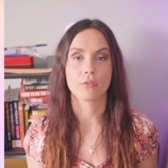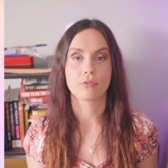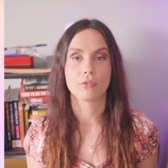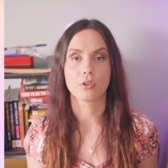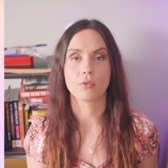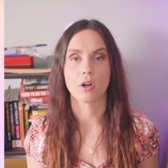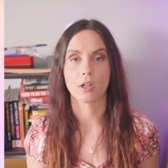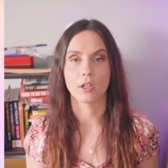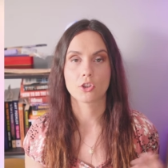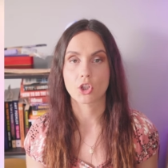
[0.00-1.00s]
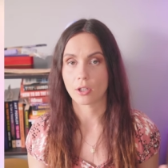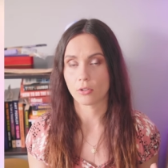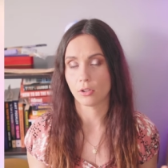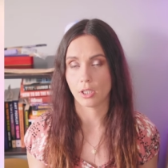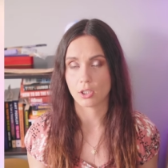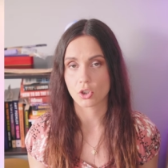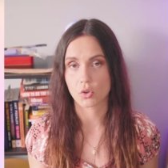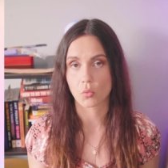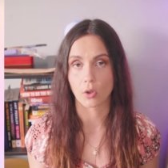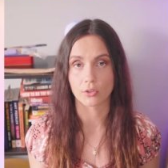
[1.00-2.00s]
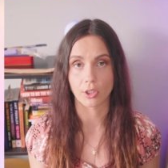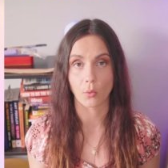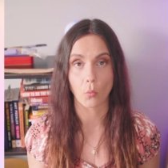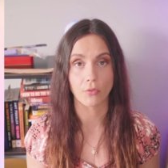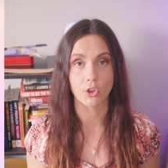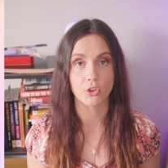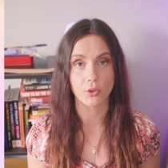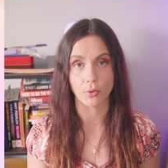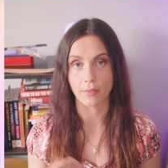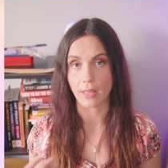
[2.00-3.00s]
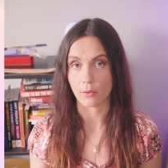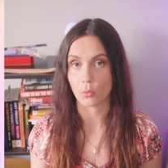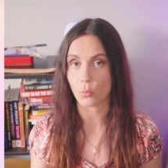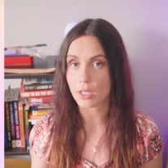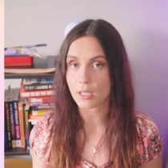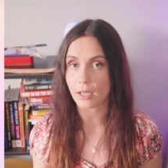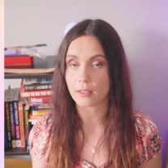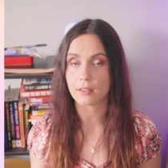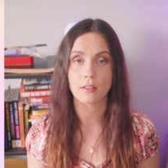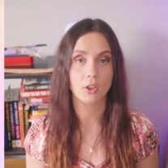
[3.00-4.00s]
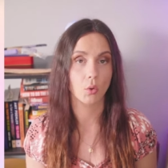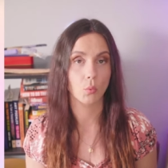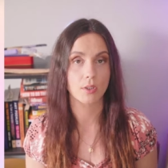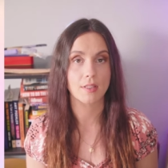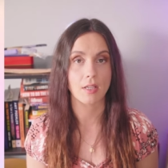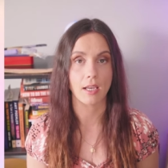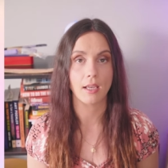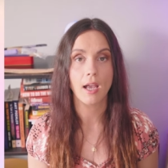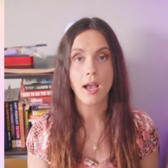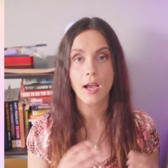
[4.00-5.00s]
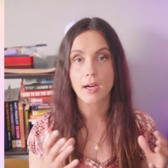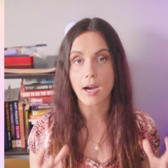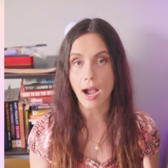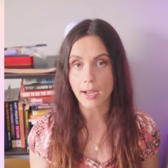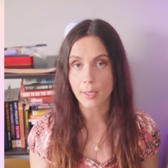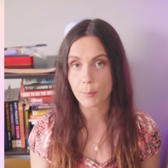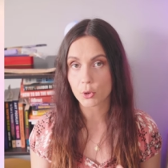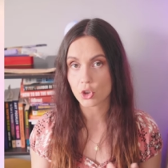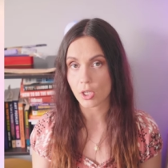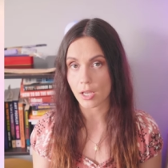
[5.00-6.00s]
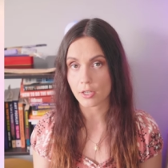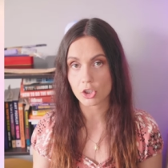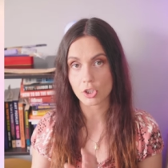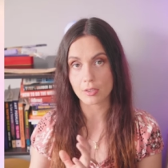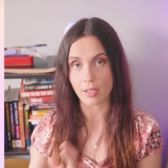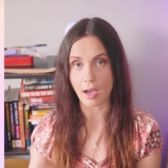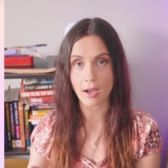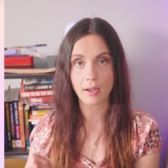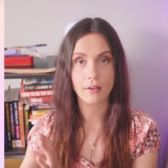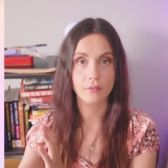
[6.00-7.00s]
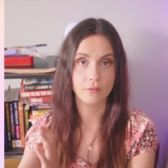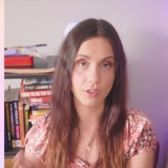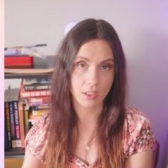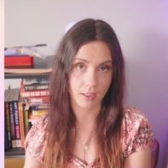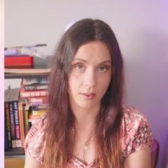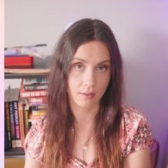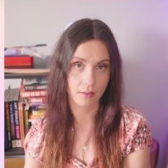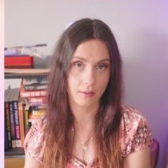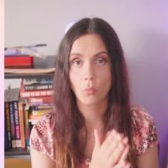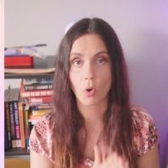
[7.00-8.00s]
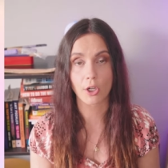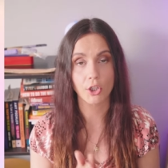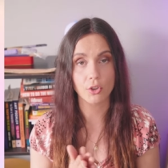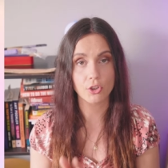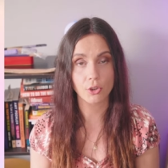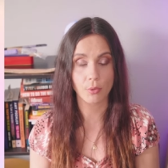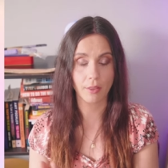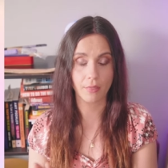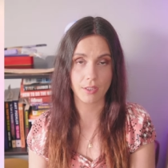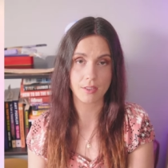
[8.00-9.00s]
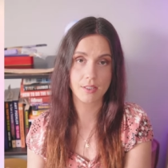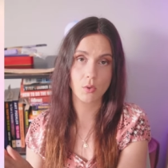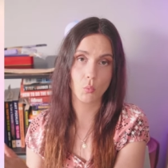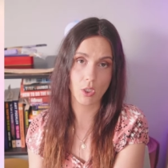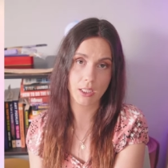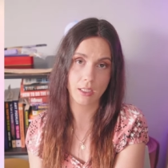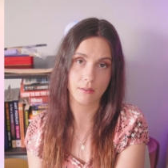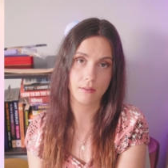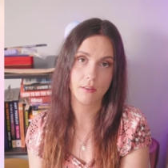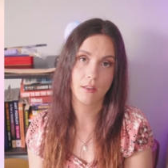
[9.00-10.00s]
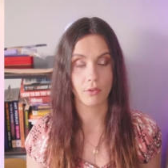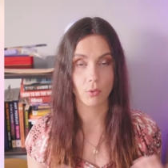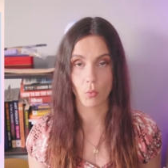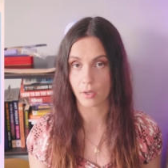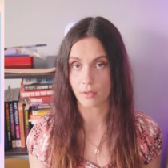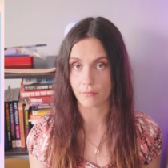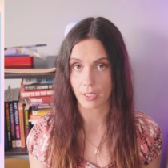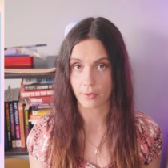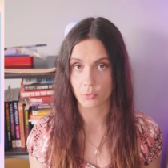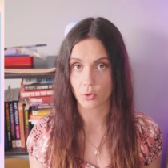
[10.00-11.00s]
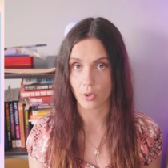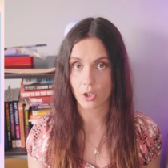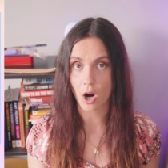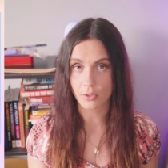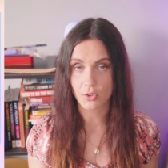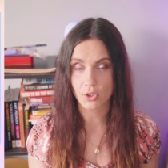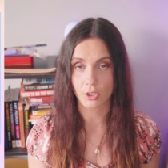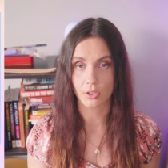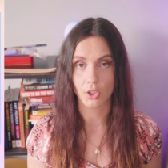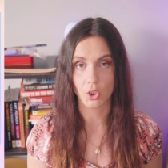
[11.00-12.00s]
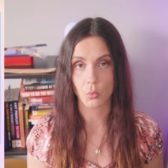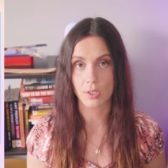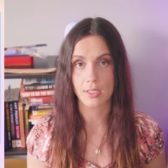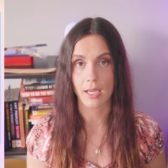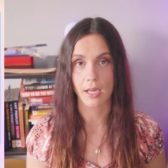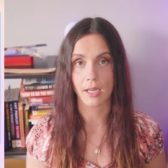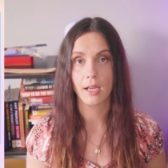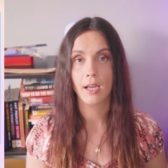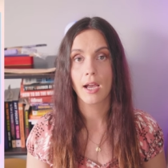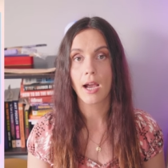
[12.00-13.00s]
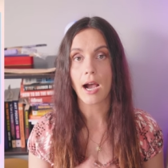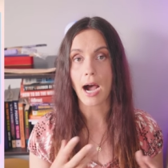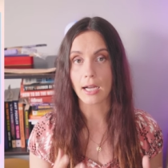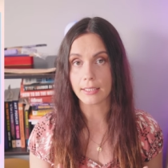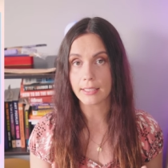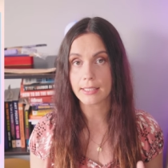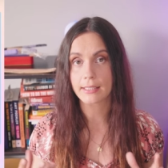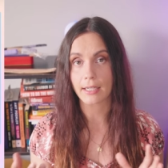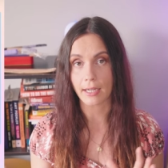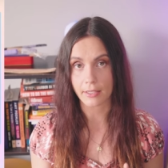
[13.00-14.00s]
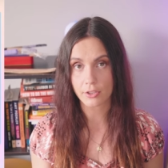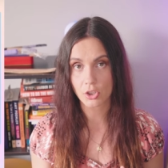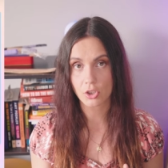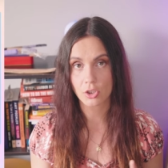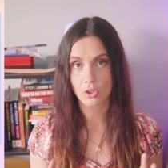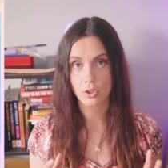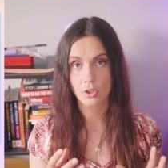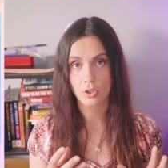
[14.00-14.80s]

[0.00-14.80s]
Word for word: if you are generally just wondering what they're doing that weekend, you would say kaj počneš ta weekend? What are you doing this weekend? And if you want to invite them to a concert, you would say ali greš